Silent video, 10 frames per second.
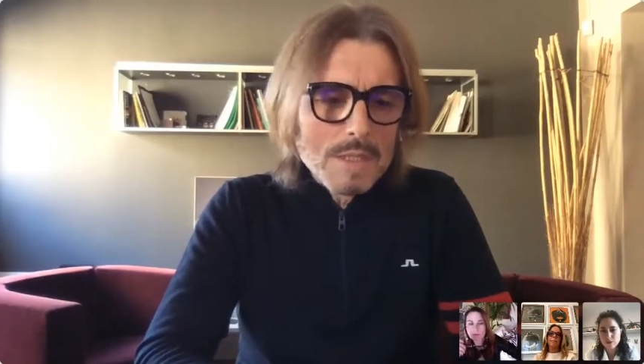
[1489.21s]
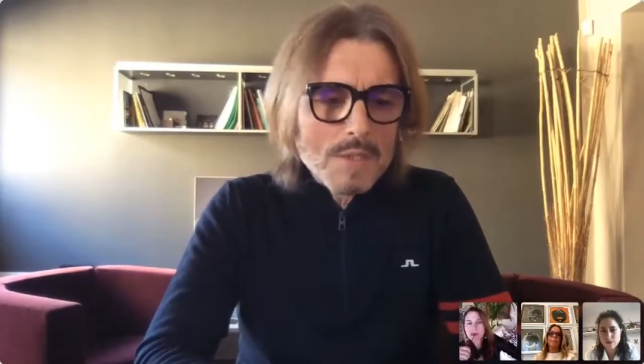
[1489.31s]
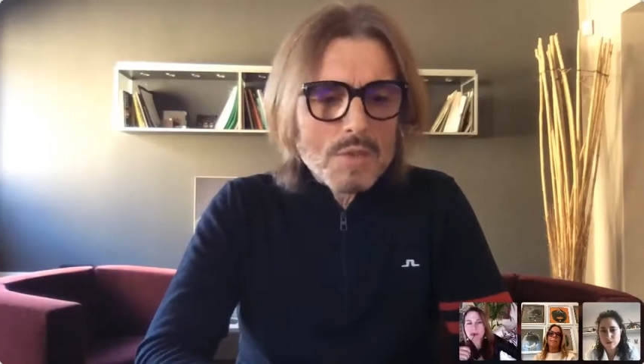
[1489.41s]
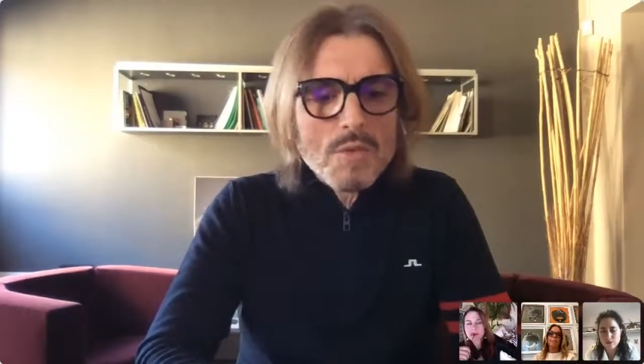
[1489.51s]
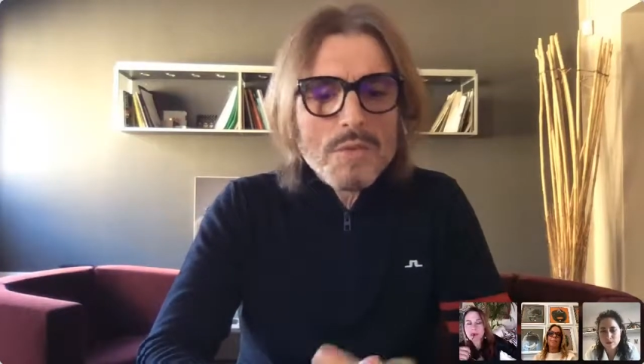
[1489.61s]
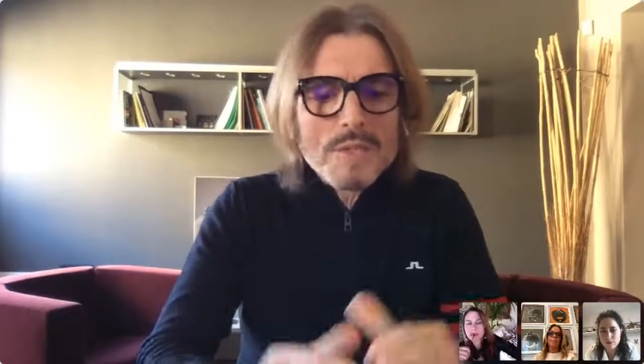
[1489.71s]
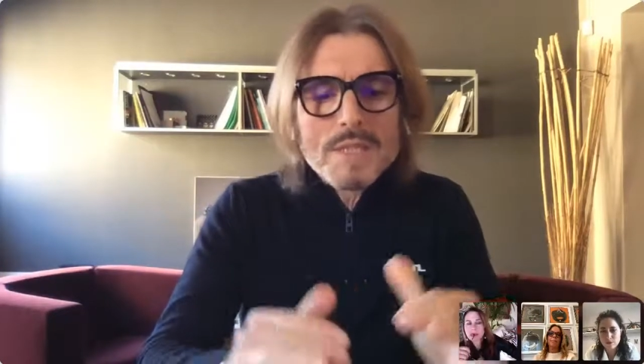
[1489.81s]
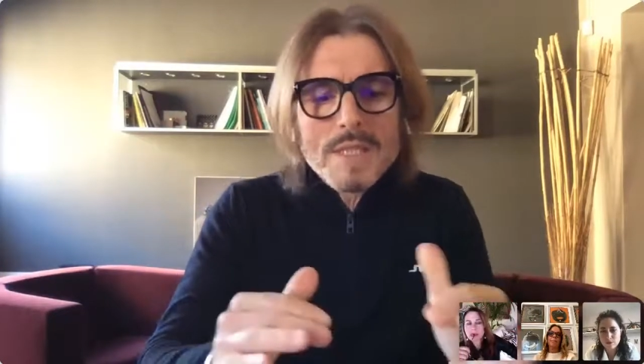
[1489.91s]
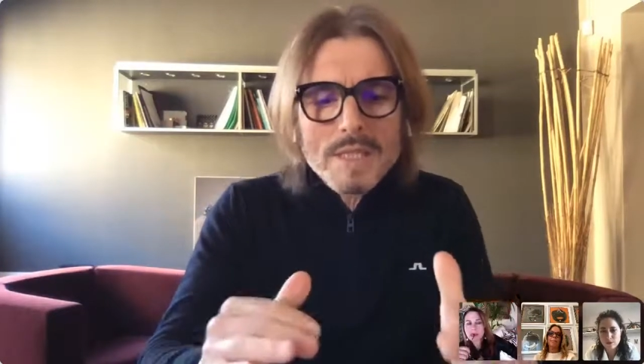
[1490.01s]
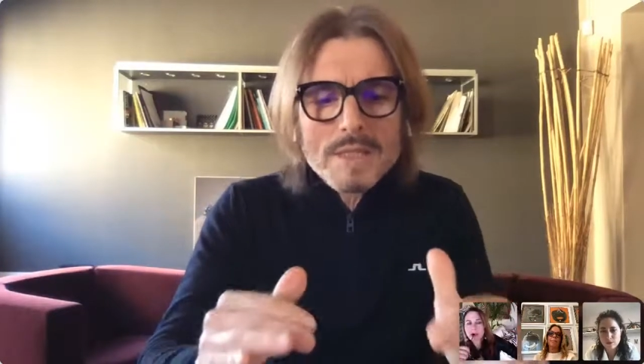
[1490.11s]

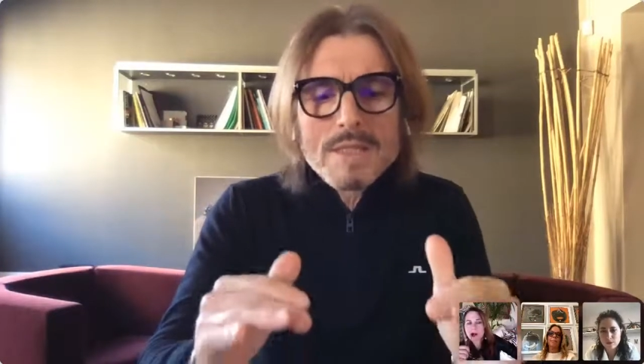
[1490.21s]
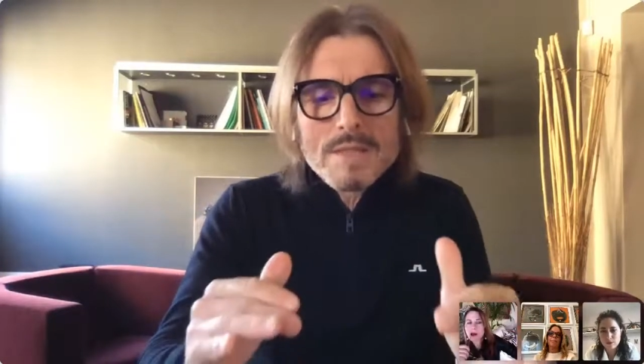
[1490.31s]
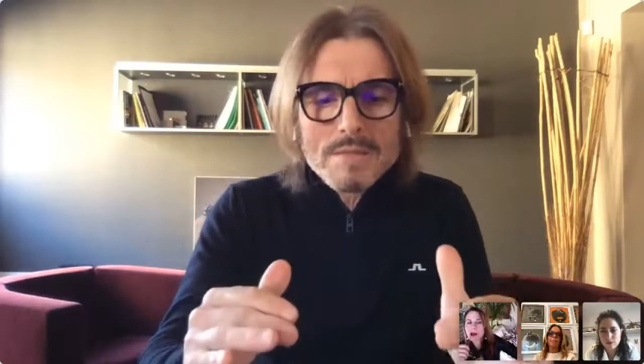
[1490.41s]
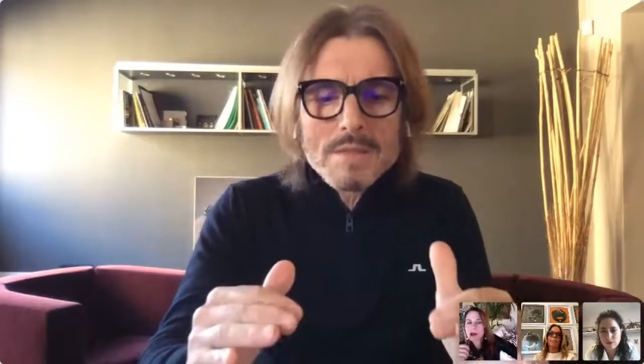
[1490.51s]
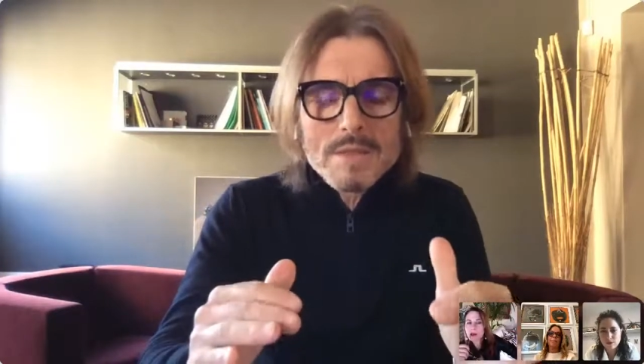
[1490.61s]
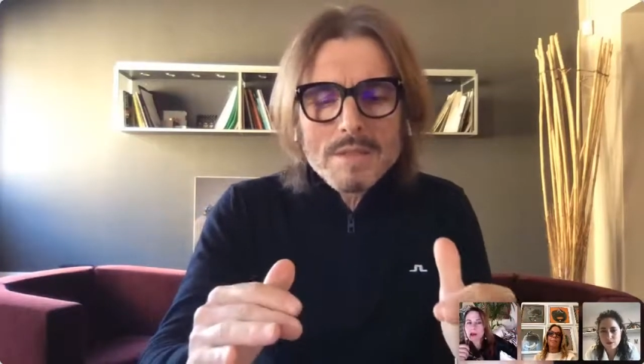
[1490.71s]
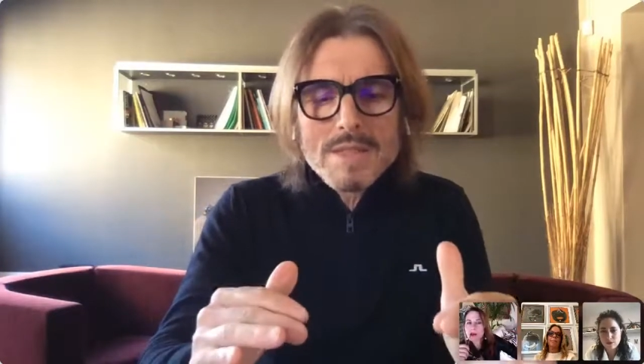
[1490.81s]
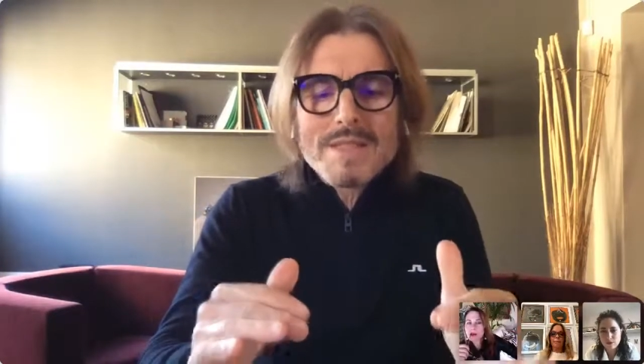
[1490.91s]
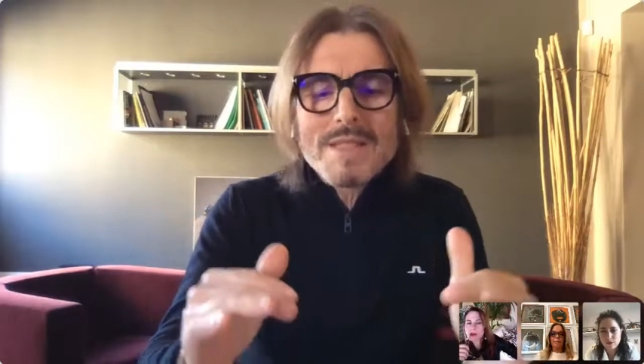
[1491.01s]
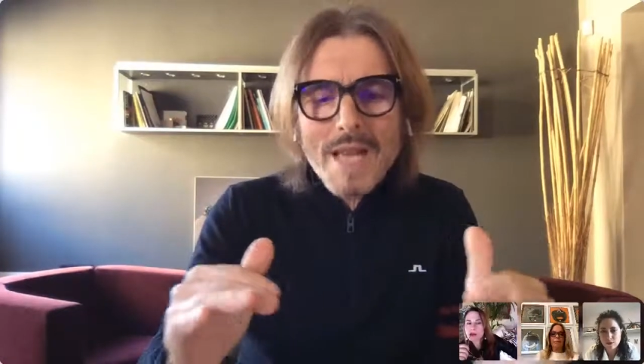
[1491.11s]
sophisticated
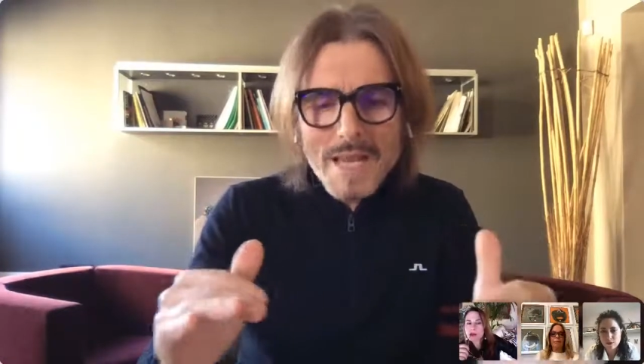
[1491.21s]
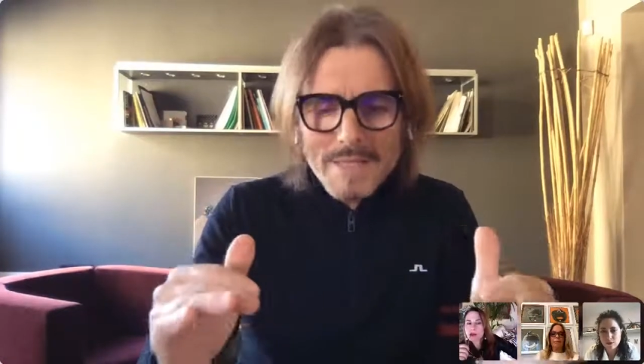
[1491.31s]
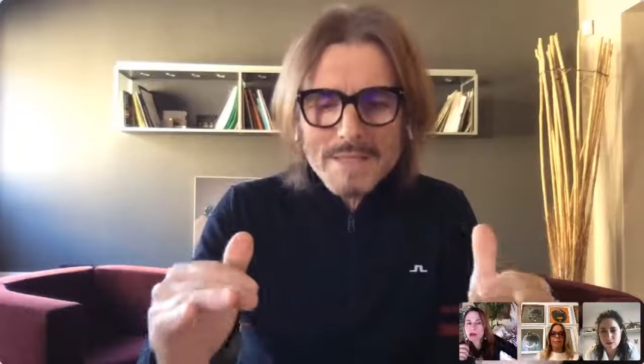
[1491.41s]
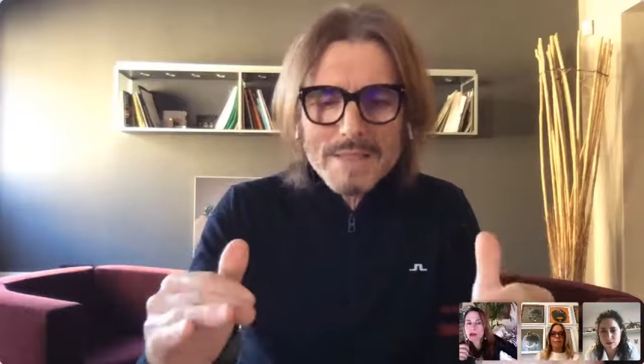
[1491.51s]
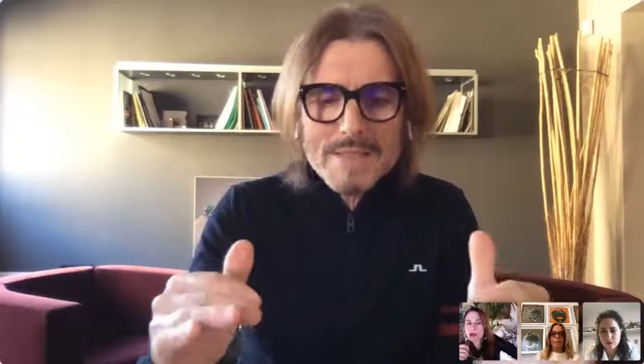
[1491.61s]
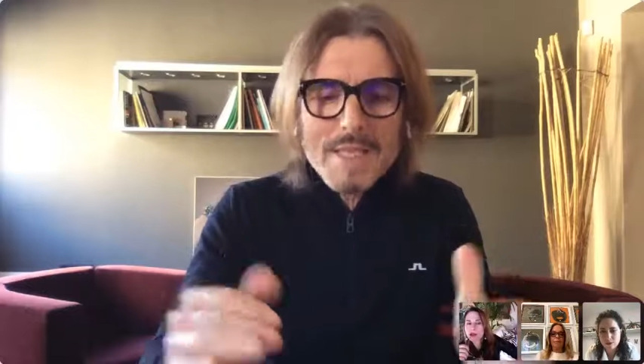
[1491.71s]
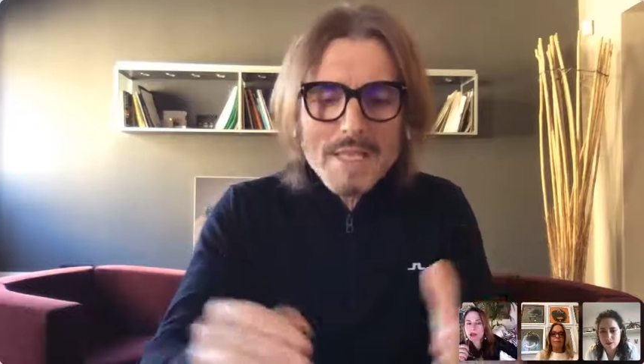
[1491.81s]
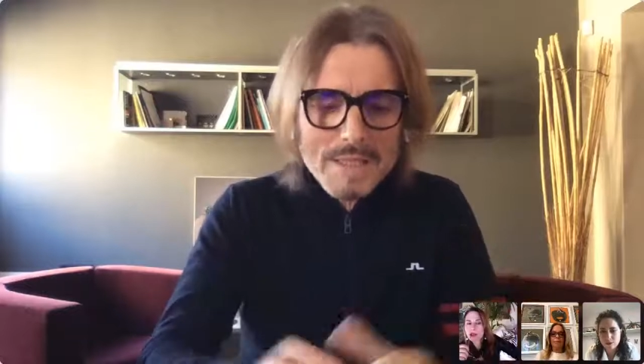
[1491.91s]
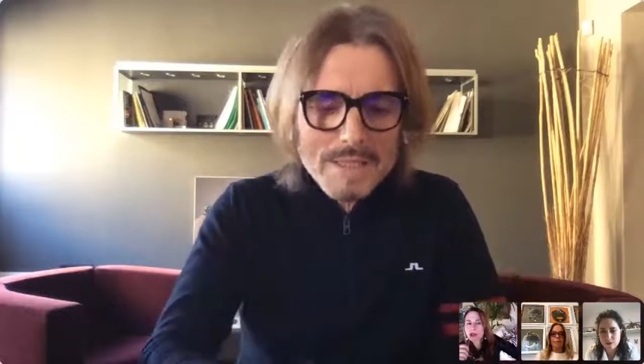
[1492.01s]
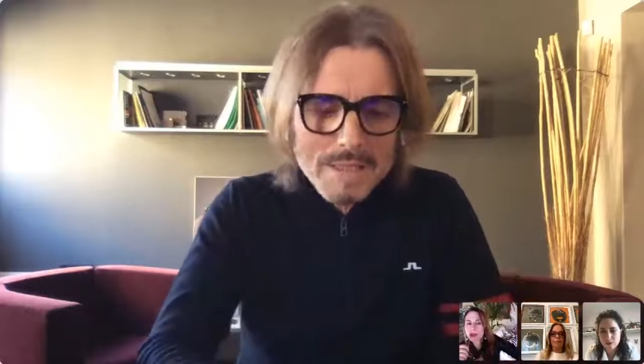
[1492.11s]
design style,